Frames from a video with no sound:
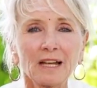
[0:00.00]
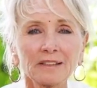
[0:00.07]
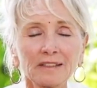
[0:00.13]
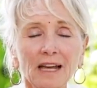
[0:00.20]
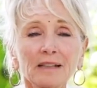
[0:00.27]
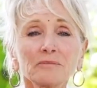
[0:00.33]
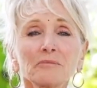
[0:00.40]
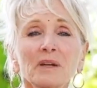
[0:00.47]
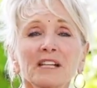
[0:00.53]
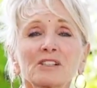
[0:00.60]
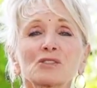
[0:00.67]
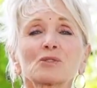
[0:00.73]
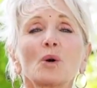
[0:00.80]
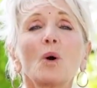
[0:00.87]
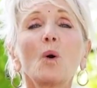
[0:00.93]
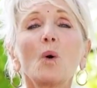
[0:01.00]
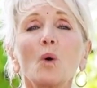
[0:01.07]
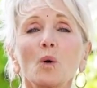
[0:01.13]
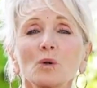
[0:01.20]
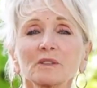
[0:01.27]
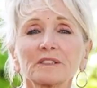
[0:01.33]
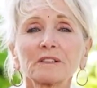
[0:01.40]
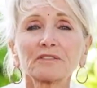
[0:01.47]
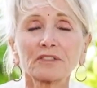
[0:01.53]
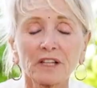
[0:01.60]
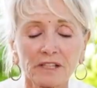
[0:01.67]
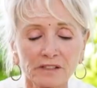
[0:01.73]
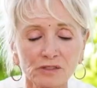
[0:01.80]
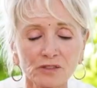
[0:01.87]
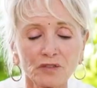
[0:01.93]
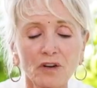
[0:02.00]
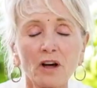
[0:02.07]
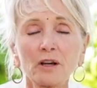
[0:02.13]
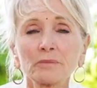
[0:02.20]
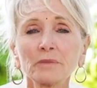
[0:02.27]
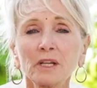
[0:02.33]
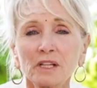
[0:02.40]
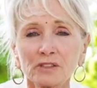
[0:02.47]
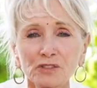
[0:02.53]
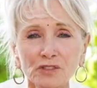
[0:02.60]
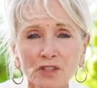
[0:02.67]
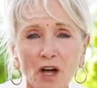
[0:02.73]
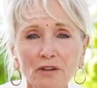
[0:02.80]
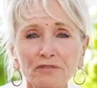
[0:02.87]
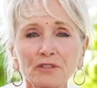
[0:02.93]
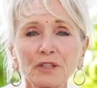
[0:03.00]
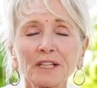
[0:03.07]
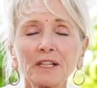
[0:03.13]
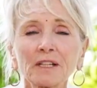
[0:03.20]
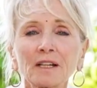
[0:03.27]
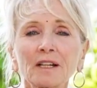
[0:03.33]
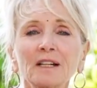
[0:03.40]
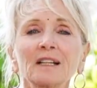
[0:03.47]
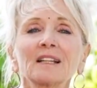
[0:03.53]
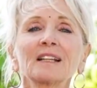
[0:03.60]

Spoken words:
That makes the whole difference from suffering